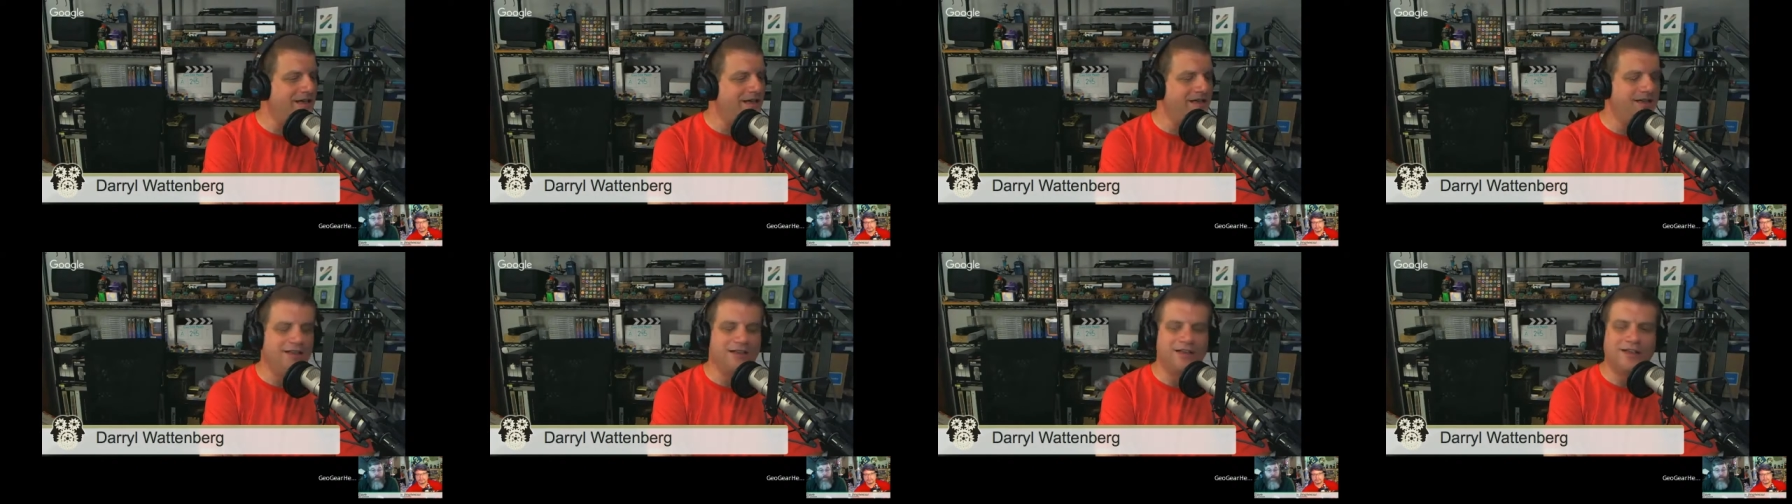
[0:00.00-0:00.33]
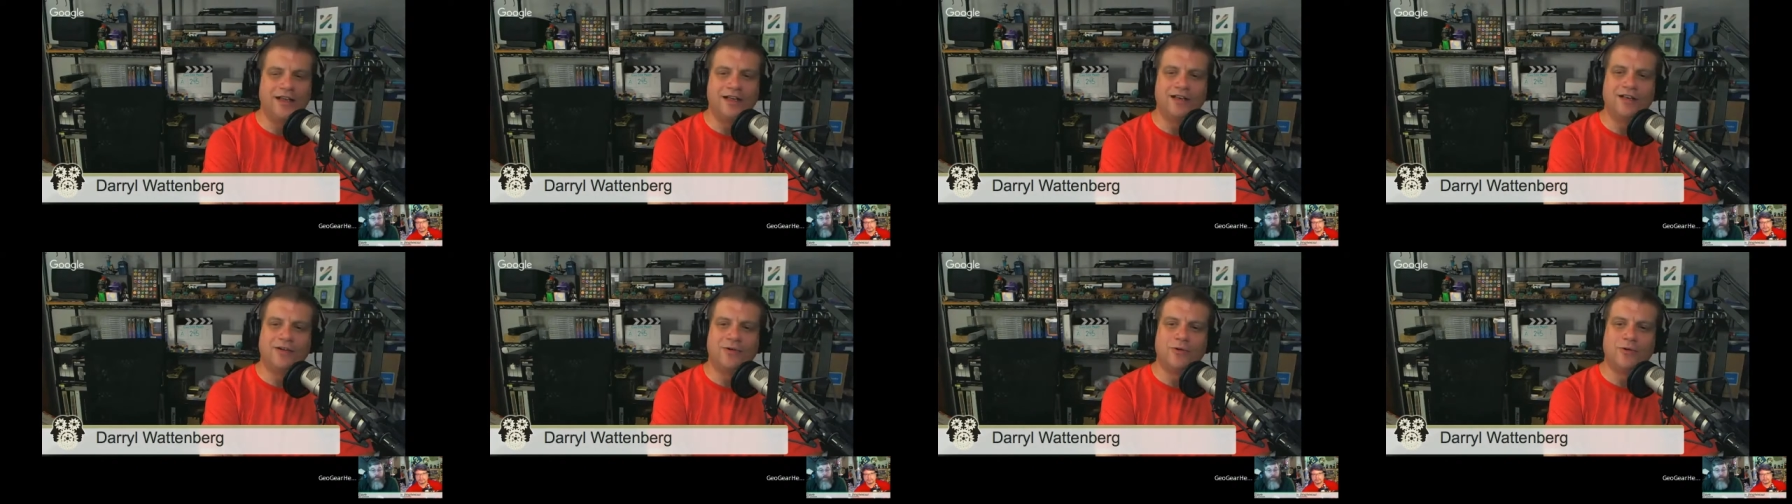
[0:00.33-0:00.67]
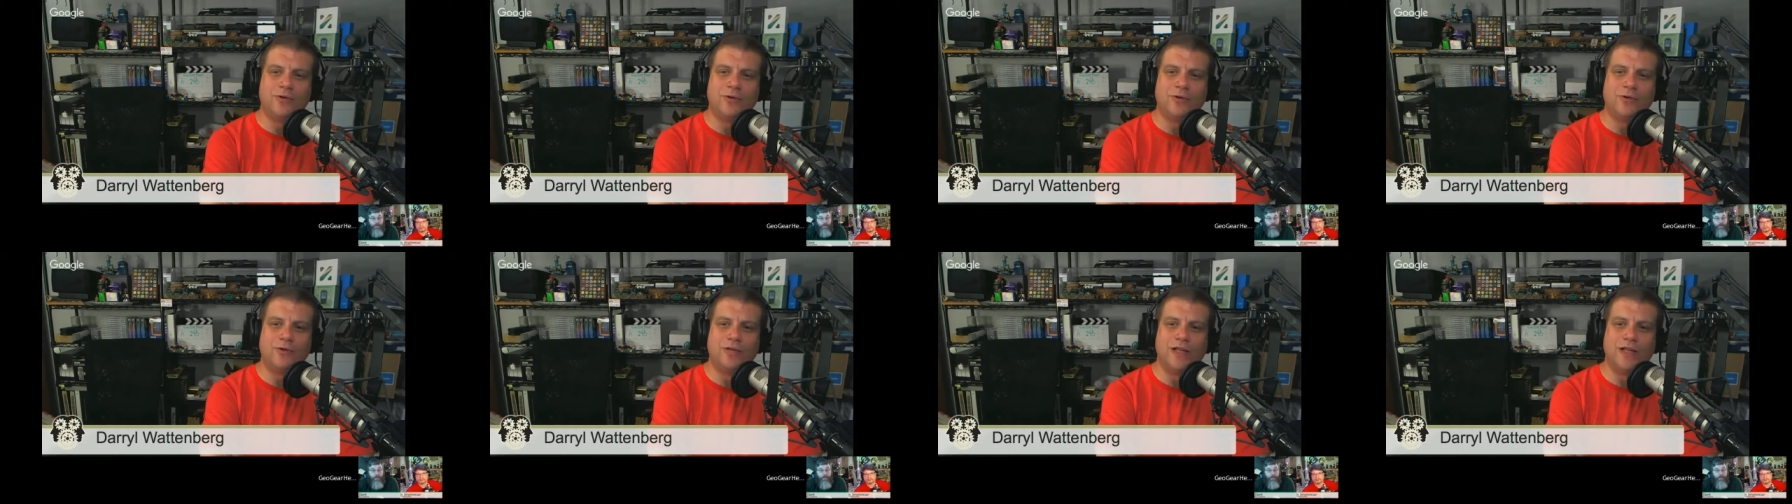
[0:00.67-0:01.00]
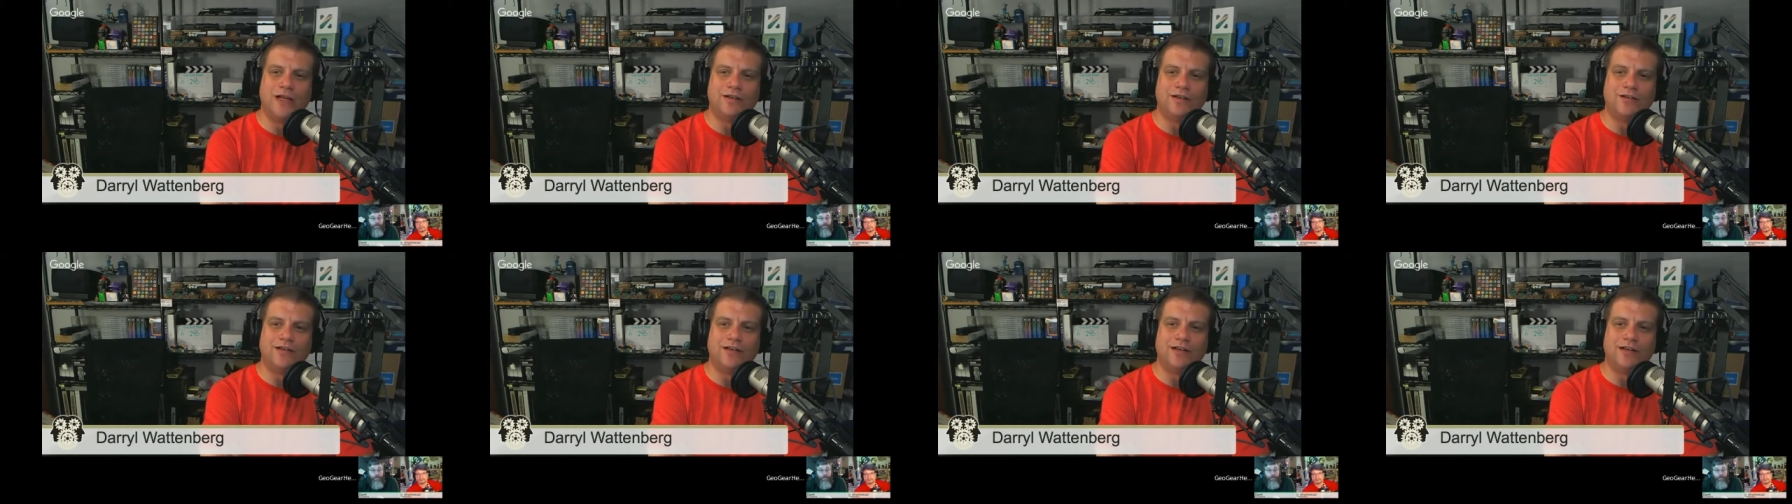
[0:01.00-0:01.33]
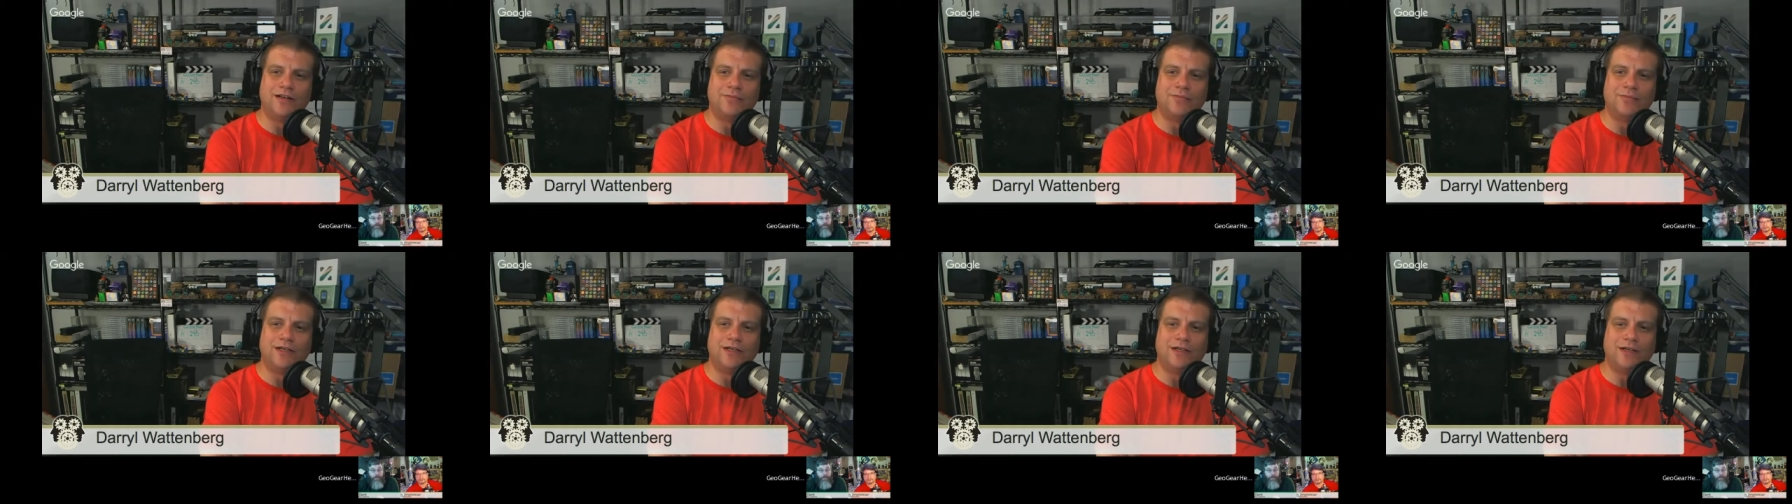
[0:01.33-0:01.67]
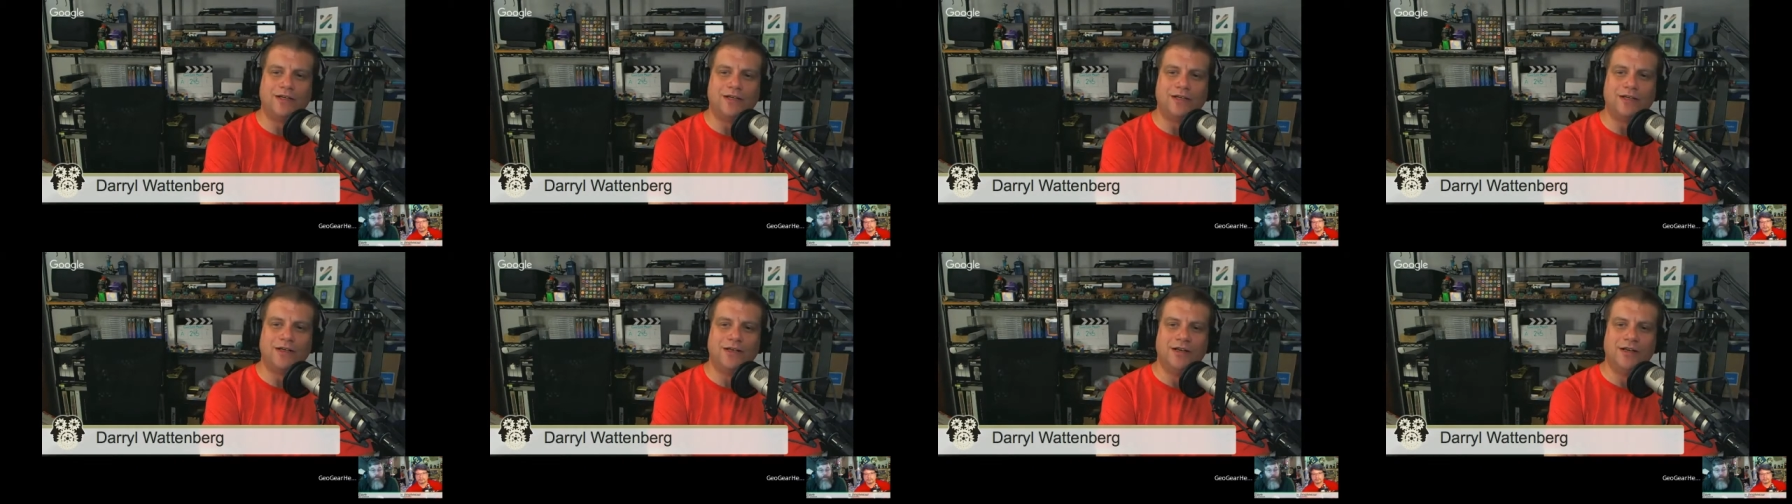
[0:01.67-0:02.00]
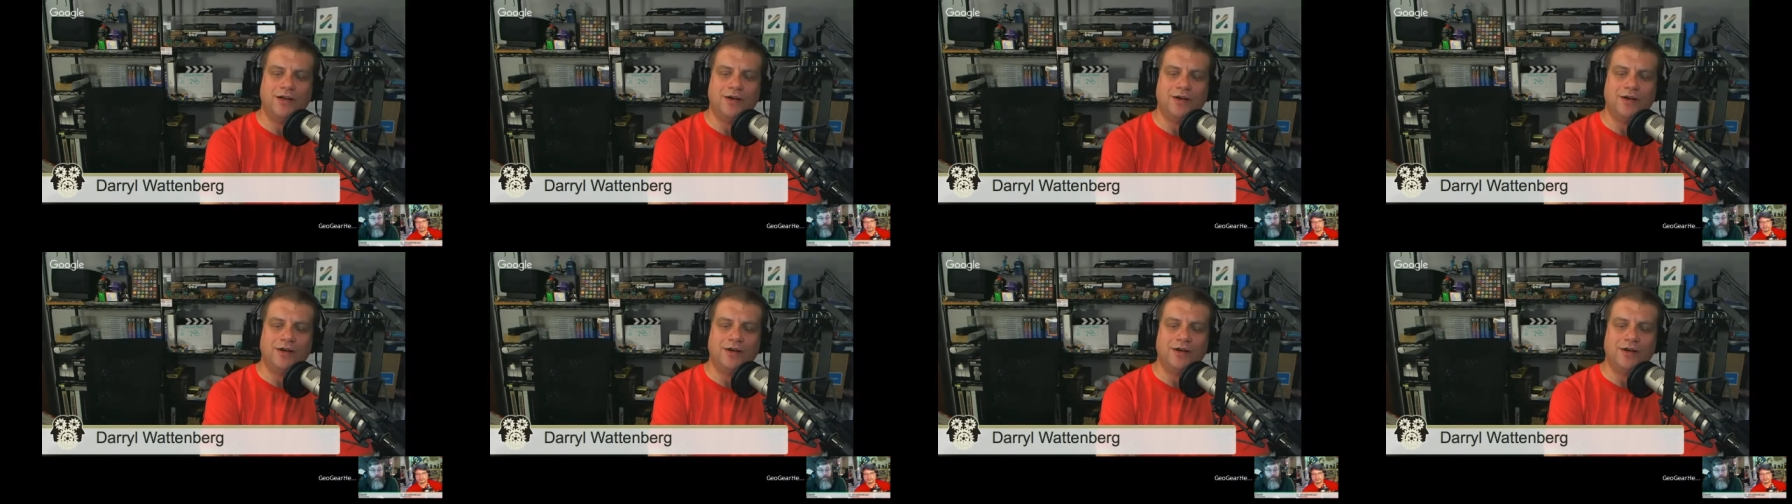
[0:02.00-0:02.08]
in not a whole lot of time here,